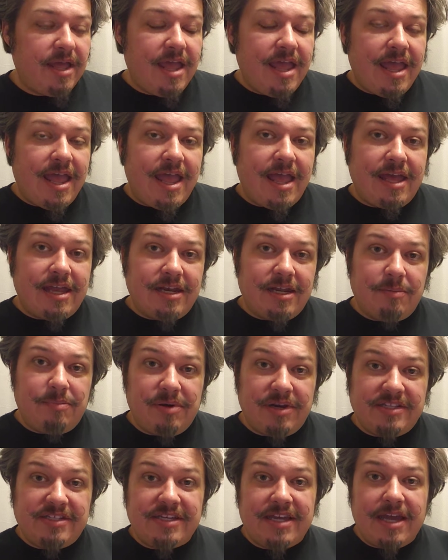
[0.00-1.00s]
and
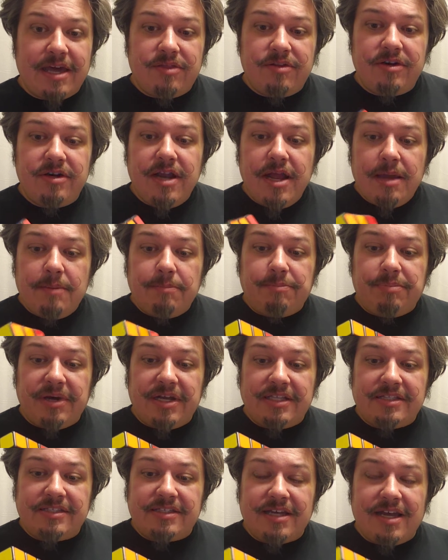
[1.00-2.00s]
put it together.
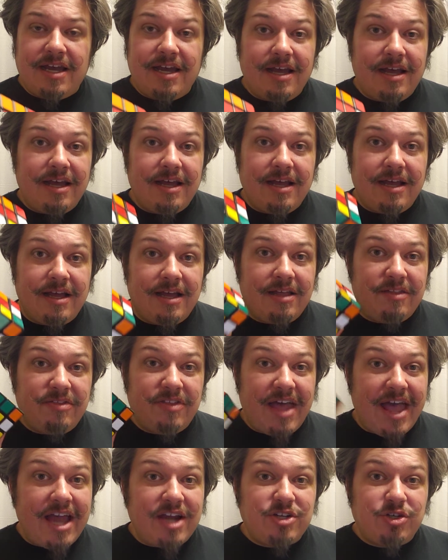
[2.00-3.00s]
But
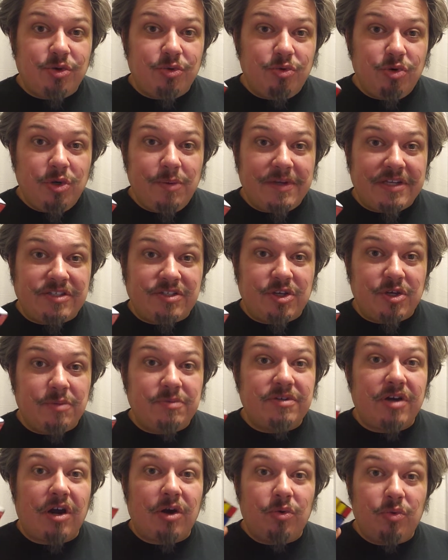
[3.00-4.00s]
the actual Rubik's
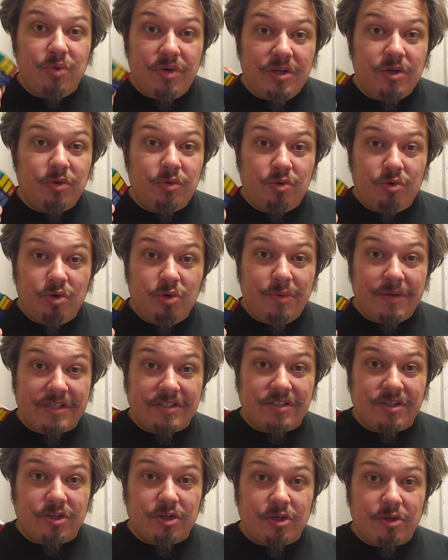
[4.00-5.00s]
Cubes are real
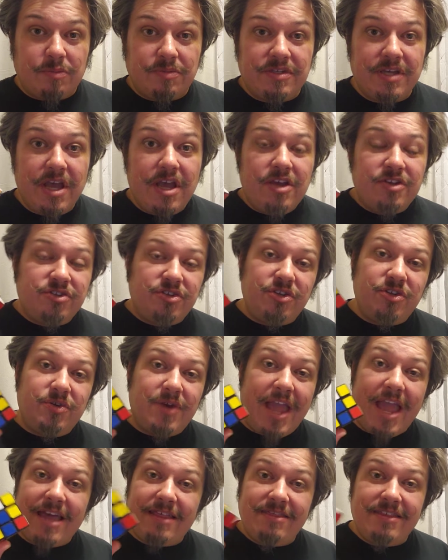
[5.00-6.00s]
Rubik's Cubes. So you
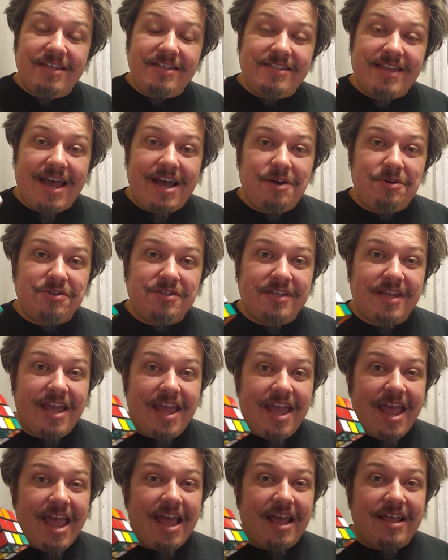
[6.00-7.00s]
hand these out,
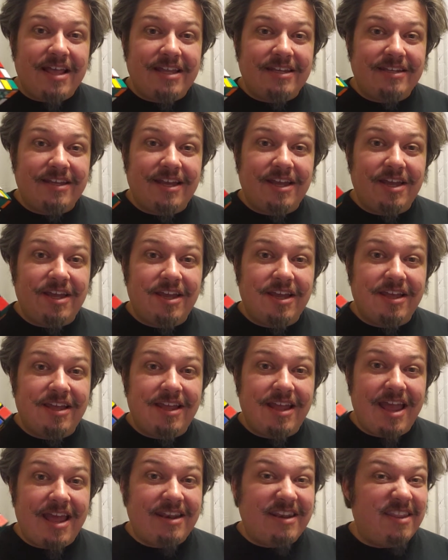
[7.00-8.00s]
and
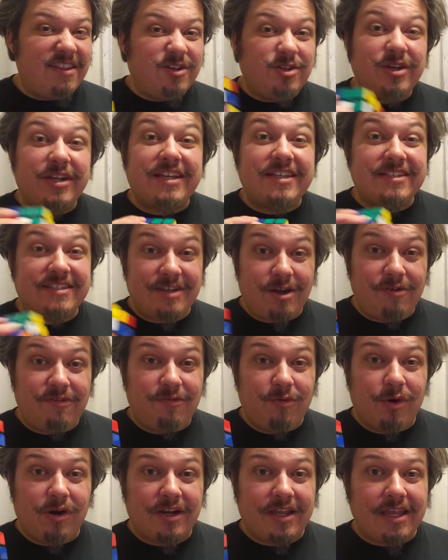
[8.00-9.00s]
the trick is
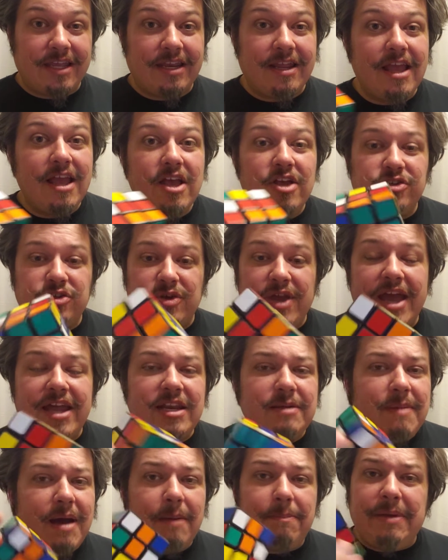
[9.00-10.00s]
self-working. So you
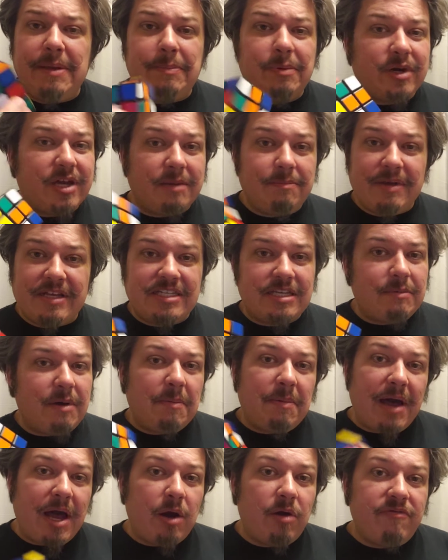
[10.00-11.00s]
hand them out, people can mix them
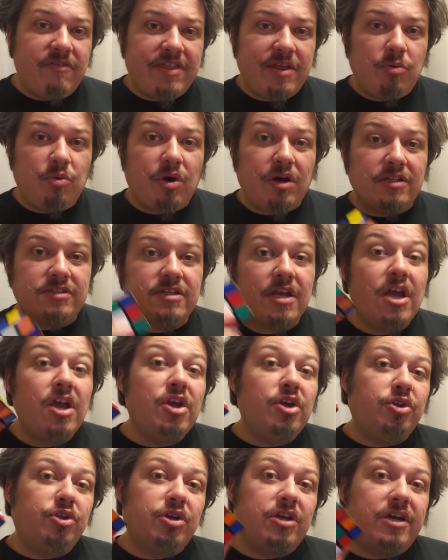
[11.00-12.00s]
up however they want.
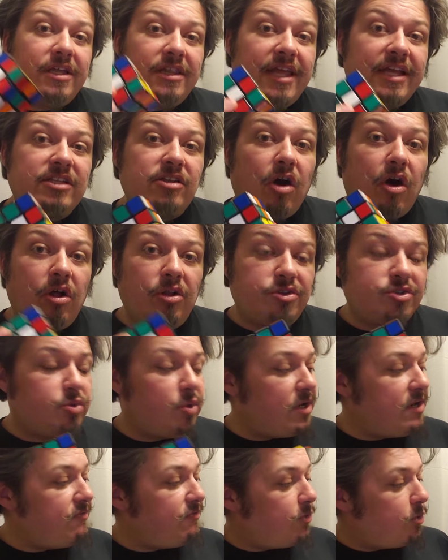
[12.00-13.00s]
You collect all
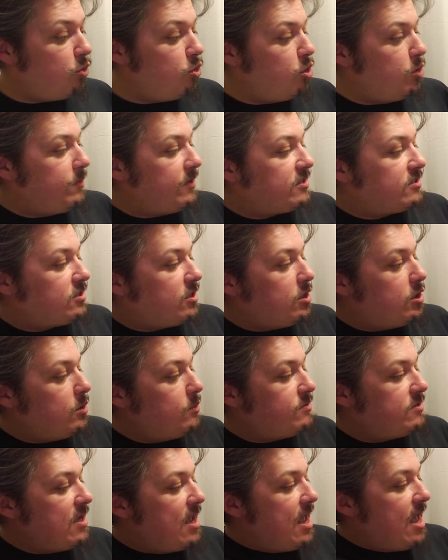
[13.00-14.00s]
24 Rubik's
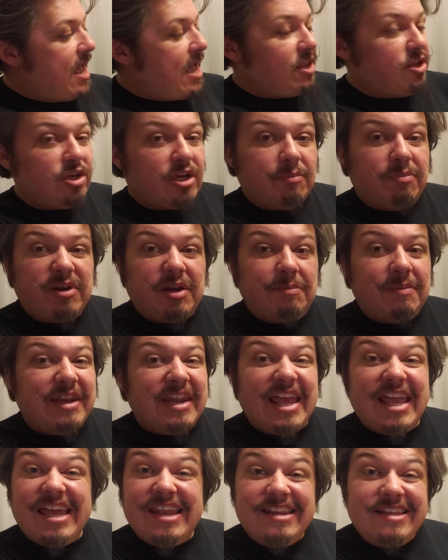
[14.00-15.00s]
Cubes, and you can put them
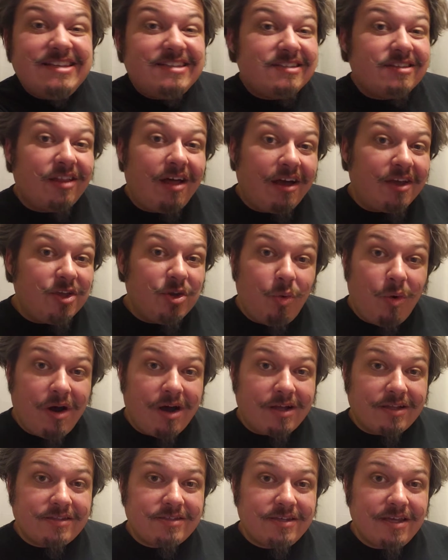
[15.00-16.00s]
in any slot you
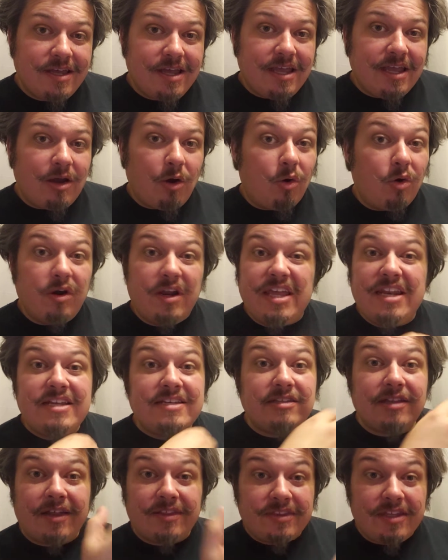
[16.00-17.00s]
want. or any
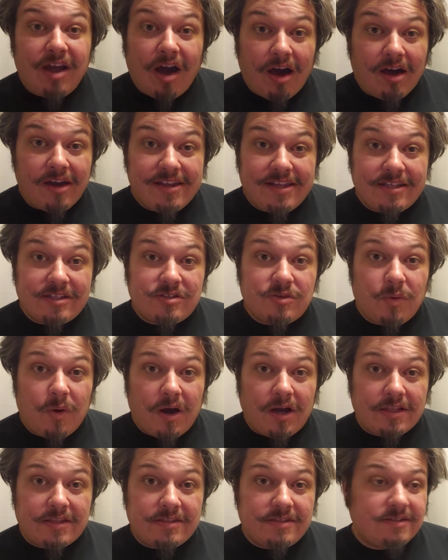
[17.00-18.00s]
slot the audience
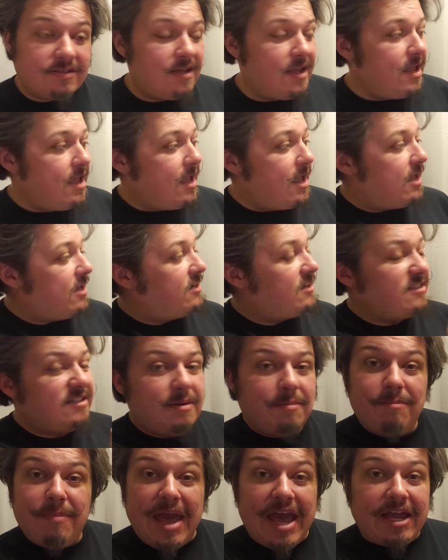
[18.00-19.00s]
wants. It
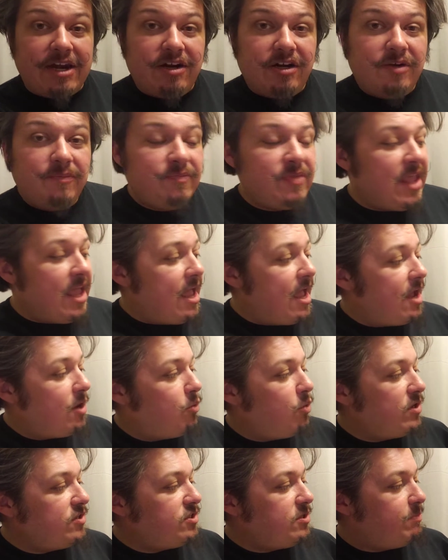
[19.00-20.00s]
doesn't matter.
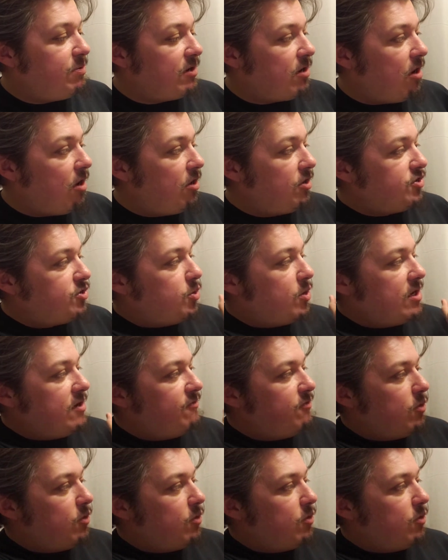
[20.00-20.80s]
And once you put all 24